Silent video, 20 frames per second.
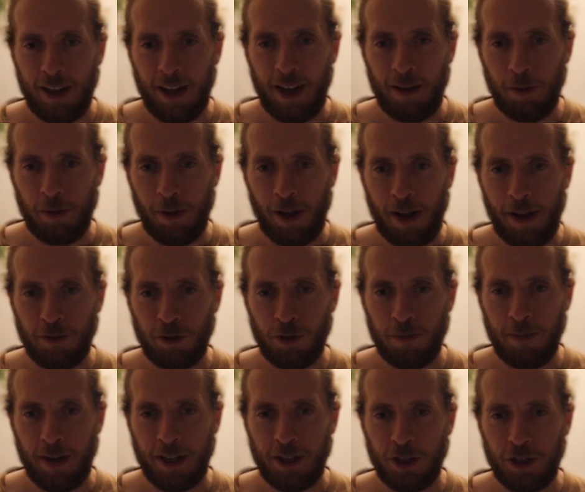And we'll have to
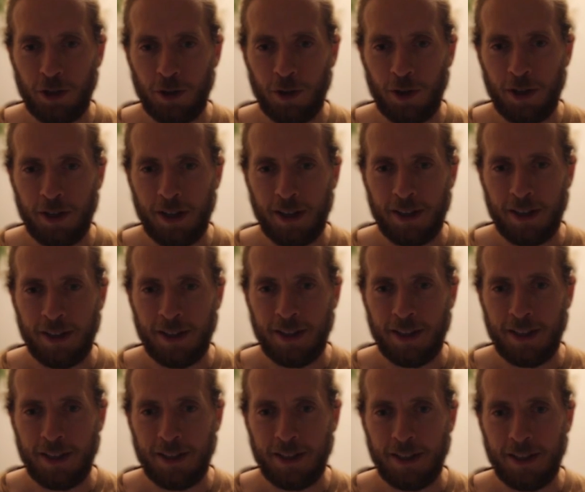make sure that
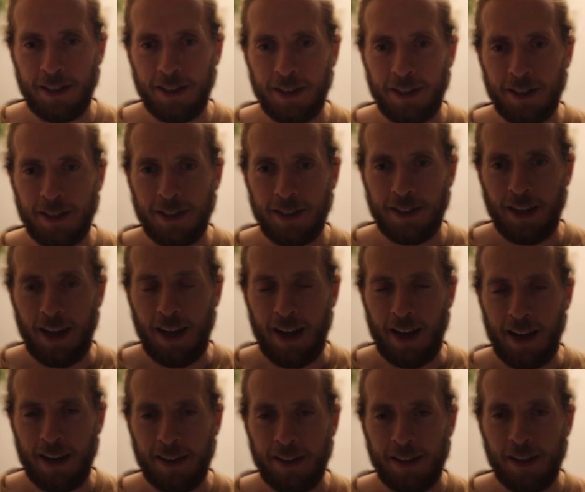this is
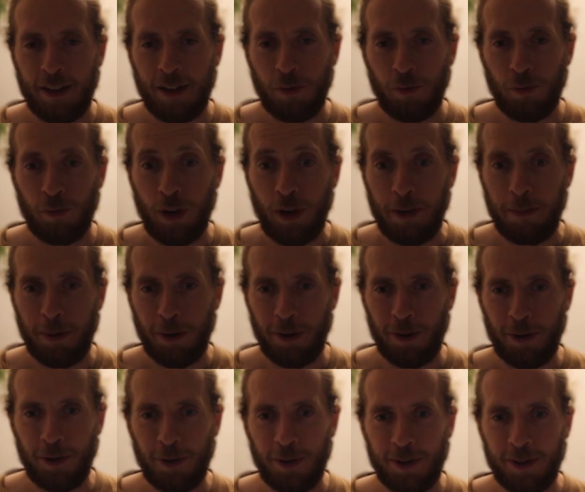a
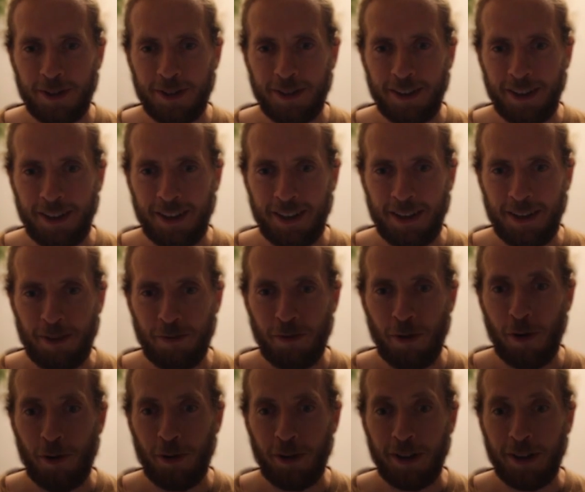repo
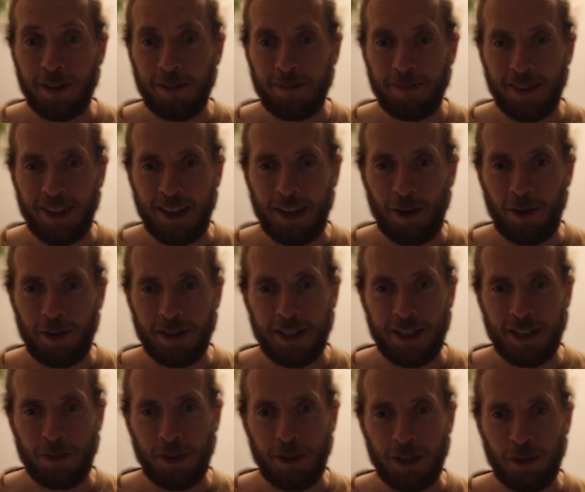folder in our
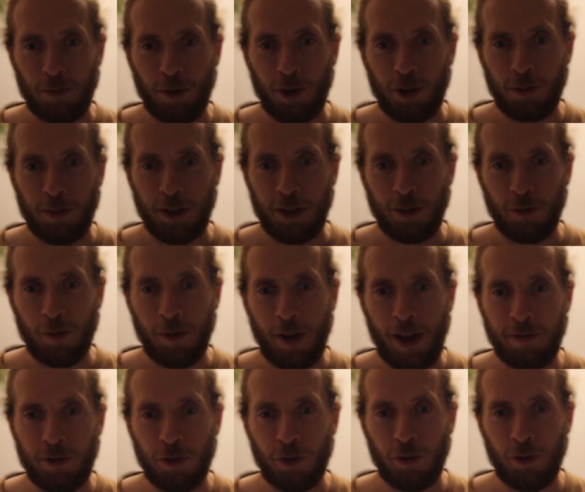Databricks workspace. So we
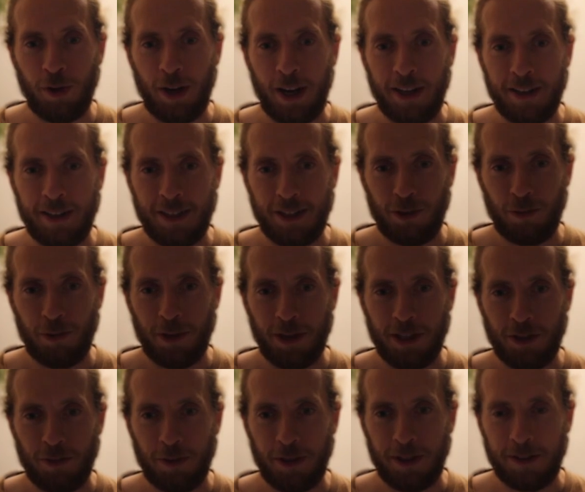have to create this one
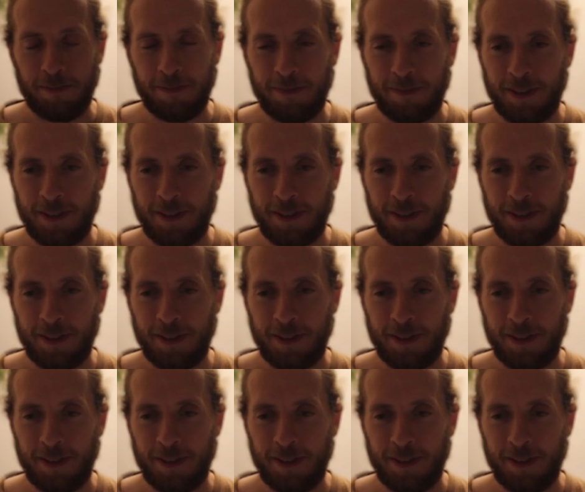as well.